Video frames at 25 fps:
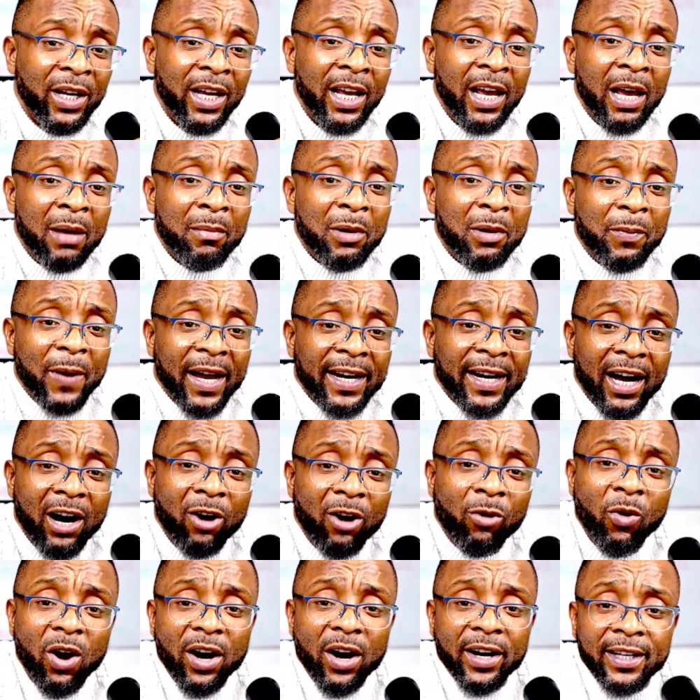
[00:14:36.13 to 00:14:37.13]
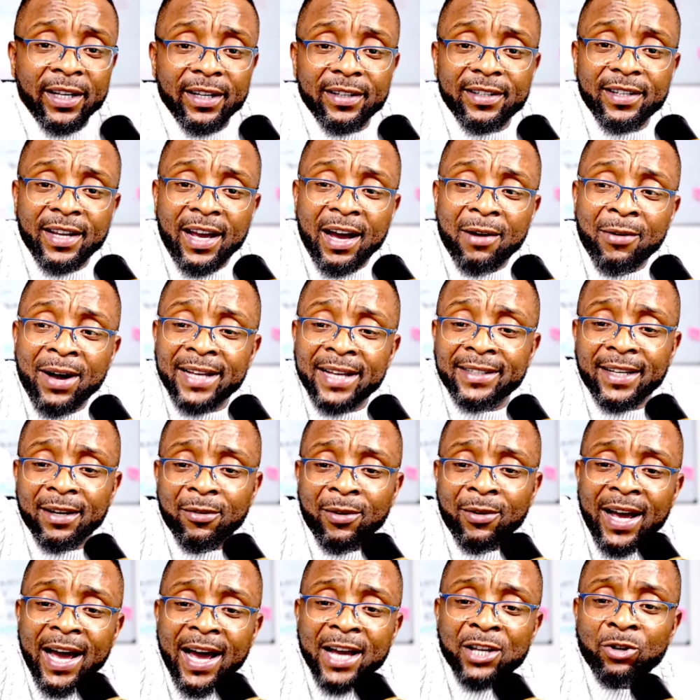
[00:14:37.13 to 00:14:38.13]
People are now walking. They say, why
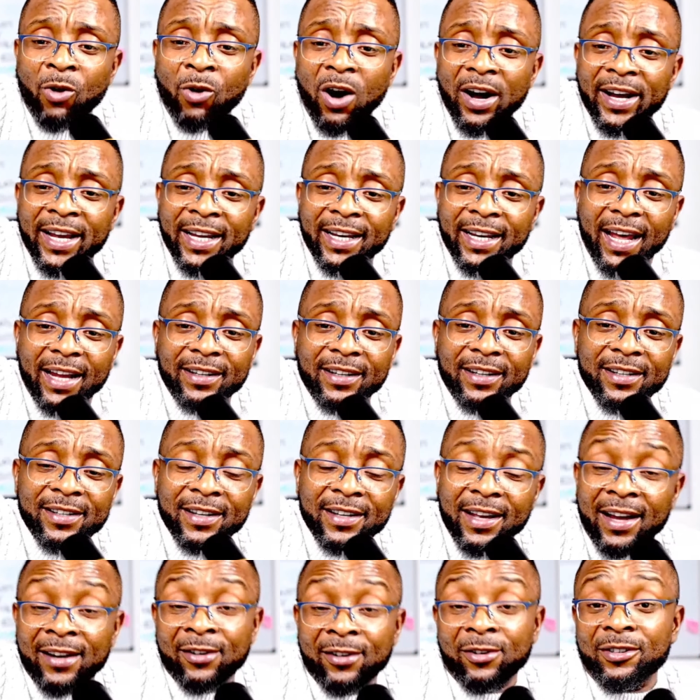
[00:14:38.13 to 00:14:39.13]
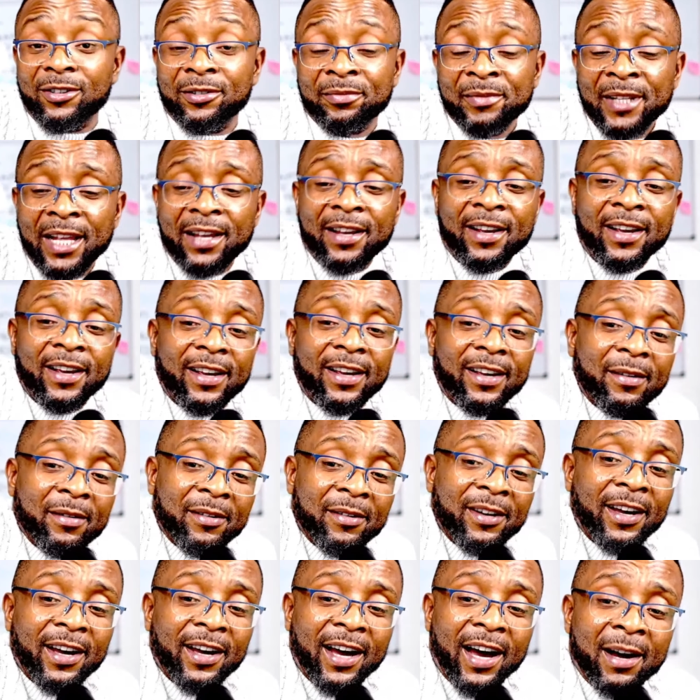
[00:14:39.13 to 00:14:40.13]
are you walking like this? Yeah, no.
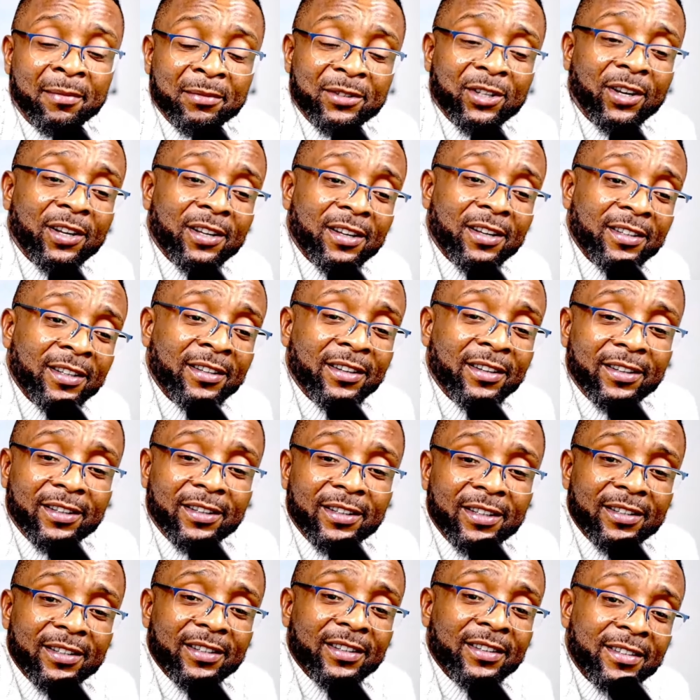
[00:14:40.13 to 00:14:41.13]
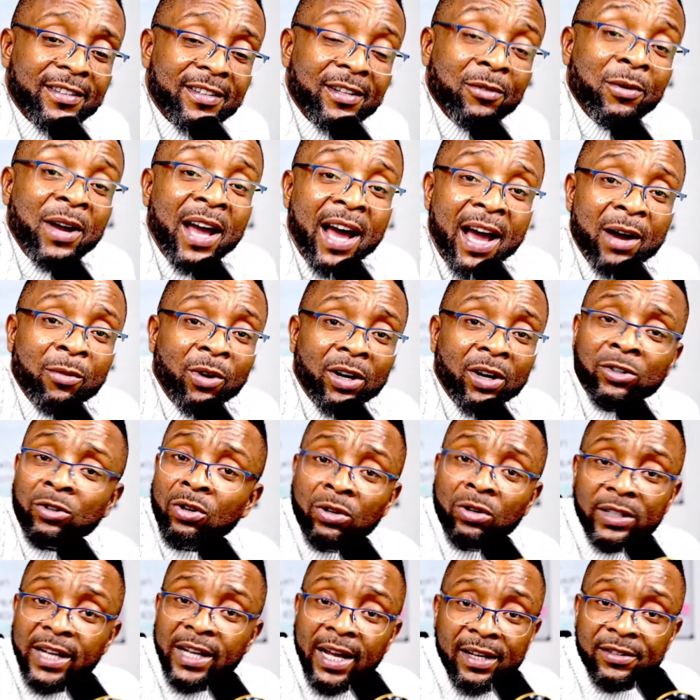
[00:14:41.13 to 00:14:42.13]
I'm just, it's the way I work. No,
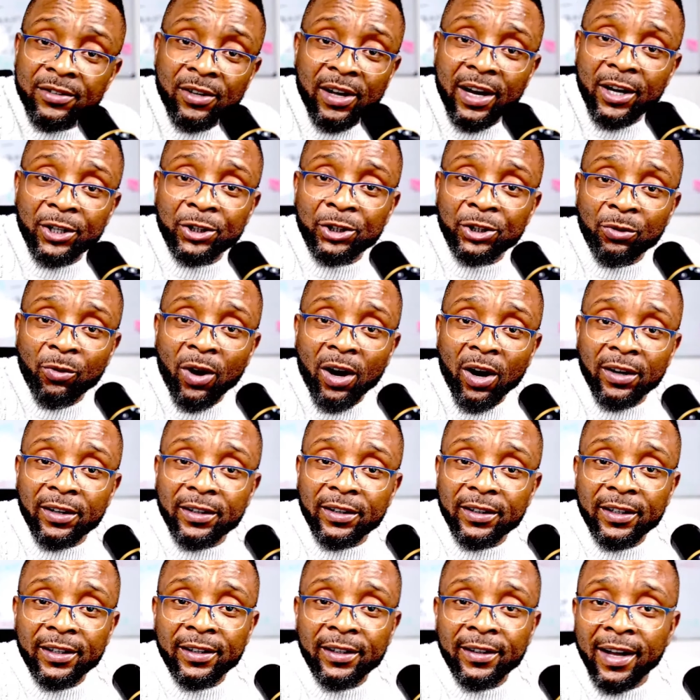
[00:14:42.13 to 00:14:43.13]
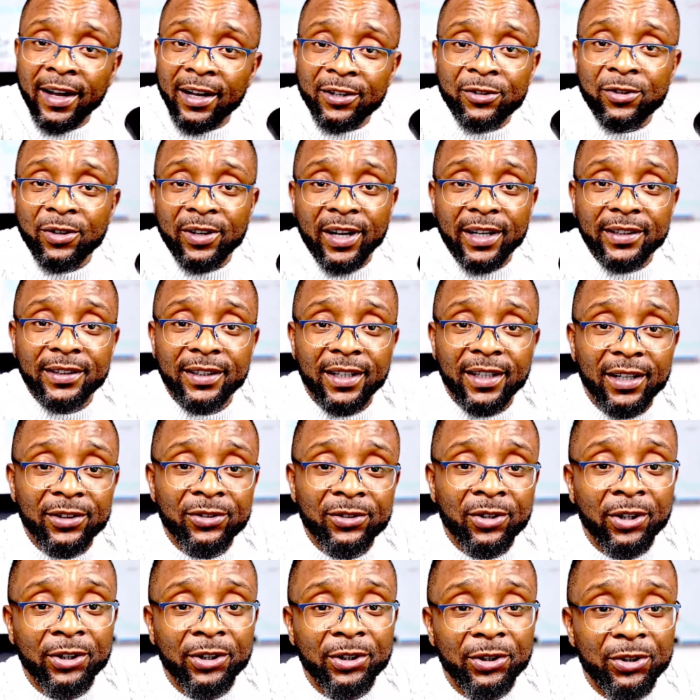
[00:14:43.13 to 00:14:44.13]
that's not how you walk. That's what Nigeria told
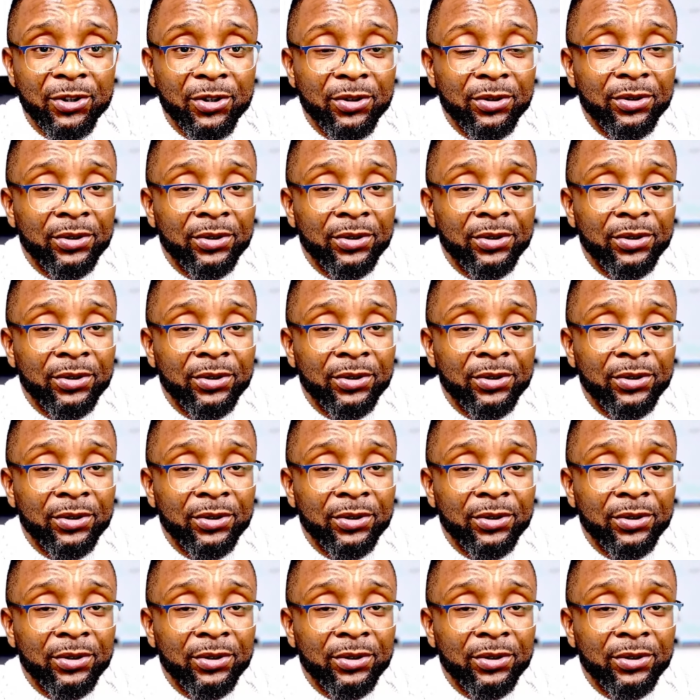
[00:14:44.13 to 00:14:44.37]
you to.